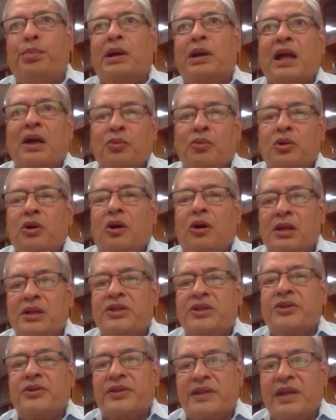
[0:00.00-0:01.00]
I would
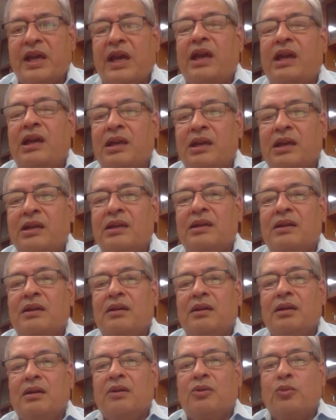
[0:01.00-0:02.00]
also say
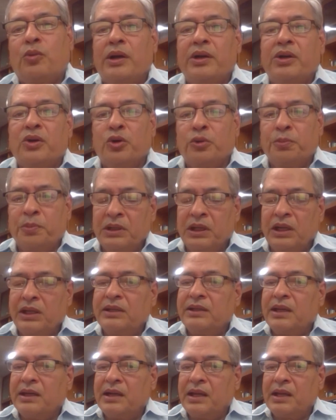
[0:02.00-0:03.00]
quite openly
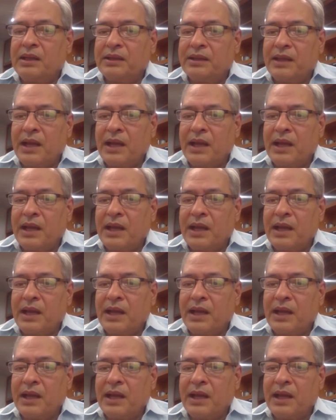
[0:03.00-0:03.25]
that